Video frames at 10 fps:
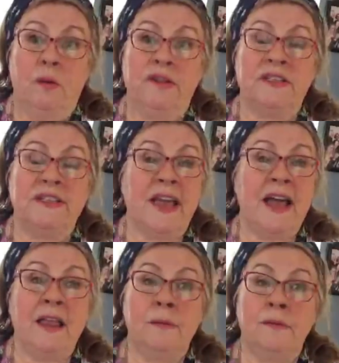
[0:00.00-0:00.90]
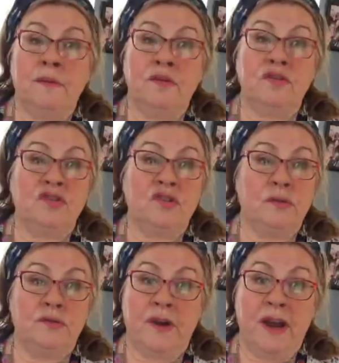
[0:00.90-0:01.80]
Well, the scallops were
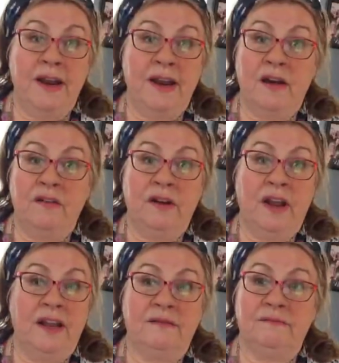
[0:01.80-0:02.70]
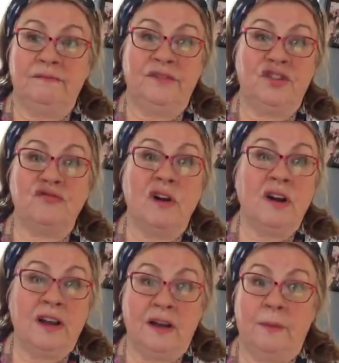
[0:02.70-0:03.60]
so dried out and
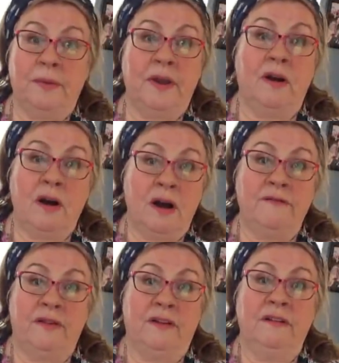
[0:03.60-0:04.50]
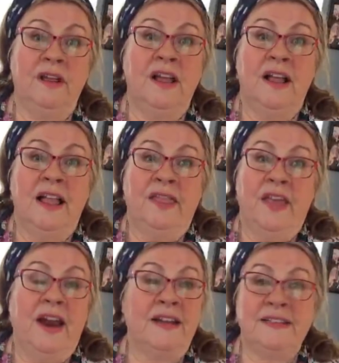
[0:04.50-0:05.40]
shrunken up and awful
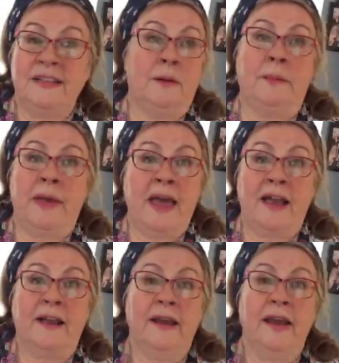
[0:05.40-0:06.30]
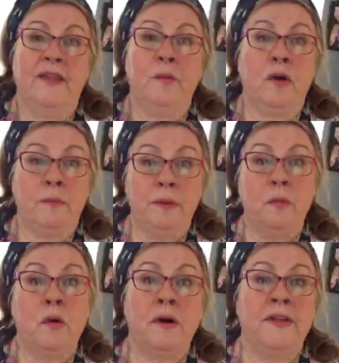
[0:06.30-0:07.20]
that I sent them back. And they brought
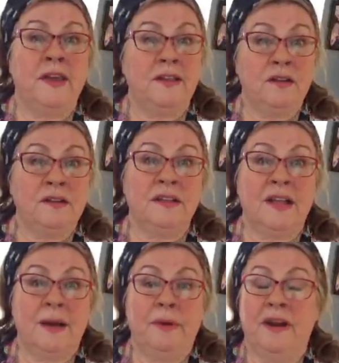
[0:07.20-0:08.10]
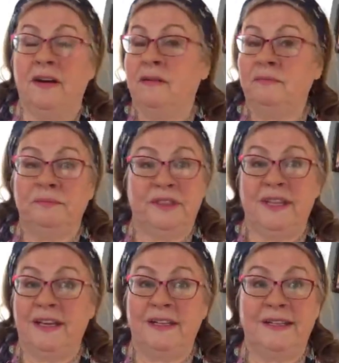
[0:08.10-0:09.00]
me more, and they looked a lot better,
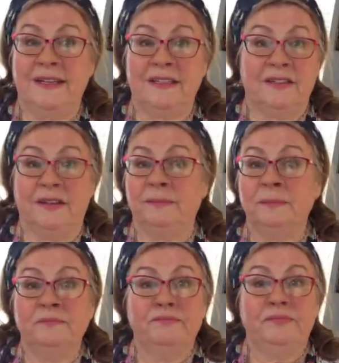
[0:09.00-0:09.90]
but they didn't taste good.